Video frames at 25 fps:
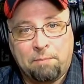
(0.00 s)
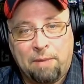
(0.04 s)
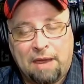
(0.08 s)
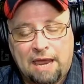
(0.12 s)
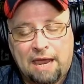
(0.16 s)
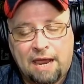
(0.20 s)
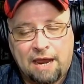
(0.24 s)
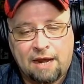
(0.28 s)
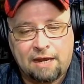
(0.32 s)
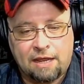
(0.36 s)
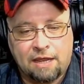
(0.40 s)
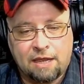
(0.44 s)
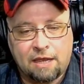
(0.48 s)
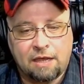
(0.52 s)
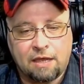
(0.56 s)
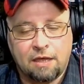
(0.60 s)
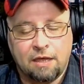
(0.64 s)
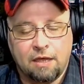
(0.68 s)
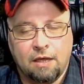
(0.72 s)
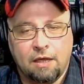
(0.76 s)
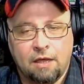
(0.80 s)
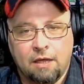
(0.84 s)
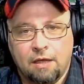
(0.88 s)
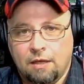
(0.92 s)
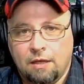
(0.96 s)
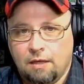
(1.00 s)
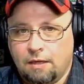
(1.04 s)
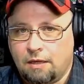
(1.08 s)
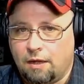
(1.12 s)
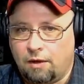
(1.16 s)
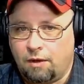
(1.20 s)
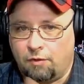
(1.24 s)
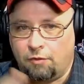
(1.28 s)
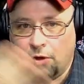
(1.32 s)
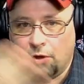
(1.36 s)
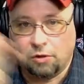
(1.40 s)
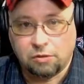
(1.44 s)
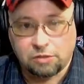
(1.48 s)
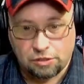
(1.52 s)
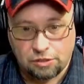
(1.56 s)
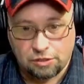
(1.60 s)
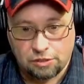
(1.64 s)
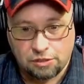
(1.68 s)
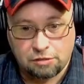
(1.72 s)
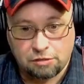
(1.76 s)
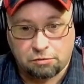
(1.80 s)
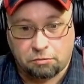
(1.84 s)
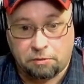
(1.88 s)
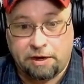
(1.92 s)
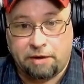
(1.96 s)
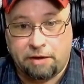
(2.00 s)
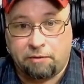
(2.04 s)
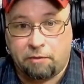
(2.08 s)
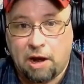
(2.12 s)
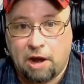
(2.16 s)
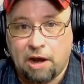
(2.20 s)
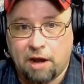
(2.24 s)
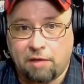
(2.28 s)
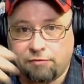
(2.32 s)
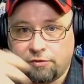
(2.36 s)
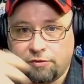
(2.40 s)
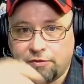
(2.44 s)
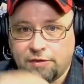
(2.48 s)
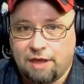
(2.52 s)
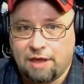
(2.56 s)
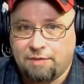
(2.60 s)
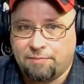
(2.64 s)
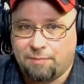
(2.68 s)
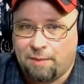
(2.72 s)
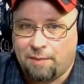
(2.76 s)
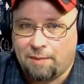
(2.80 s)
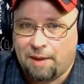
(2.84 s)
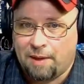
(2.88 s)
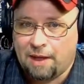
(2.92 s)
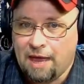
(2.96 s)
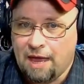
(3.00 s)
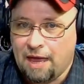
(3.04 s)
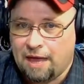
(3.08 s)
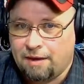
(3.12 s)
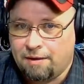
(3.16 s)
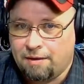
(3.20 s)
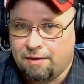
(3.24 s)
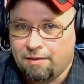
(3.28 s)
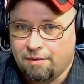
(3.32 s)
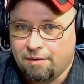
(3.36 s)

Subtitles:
panic. You know, those are just three right off the top of my head.